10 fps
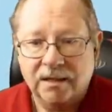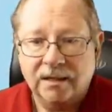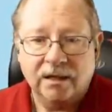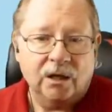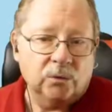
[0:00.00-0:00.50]

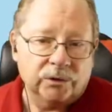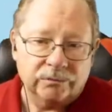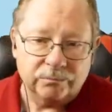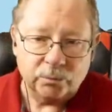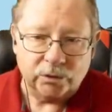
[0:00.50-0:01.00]
Now
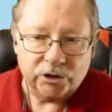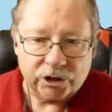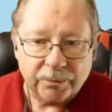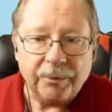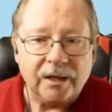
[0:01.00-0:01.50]
we're
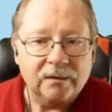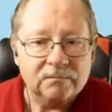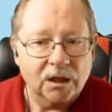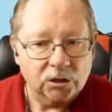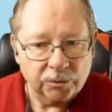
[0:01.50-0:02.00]
shipping
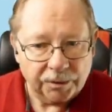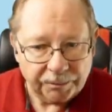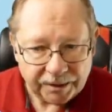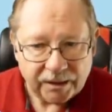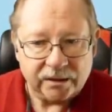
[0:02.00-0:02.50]
aluminum
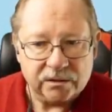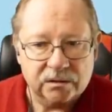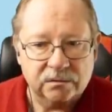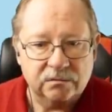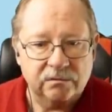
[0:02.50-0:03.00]

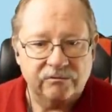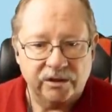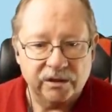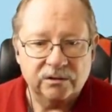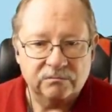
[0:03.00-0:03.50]
ingots
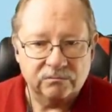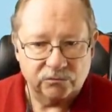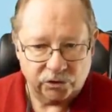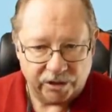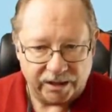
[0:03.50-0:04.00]
via
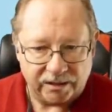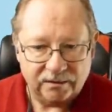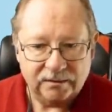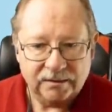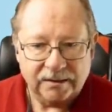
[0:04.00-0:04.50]
train,
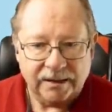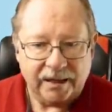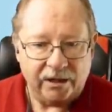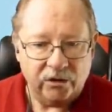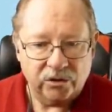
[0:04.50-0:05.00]

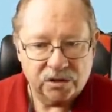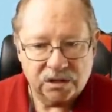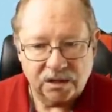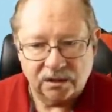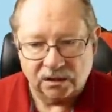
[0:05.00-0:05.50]
and you can
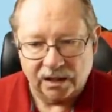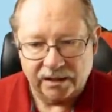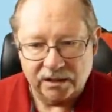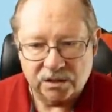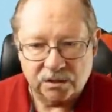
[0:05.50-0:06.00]
see the line
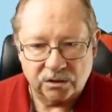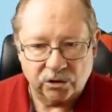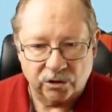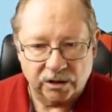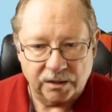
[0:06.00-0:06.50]
is
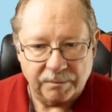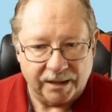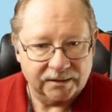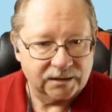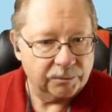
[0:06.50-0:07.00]
currently
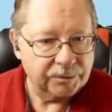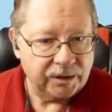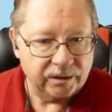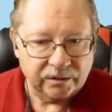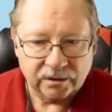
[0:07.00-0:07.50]
backed up
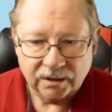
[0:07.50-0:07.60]
here.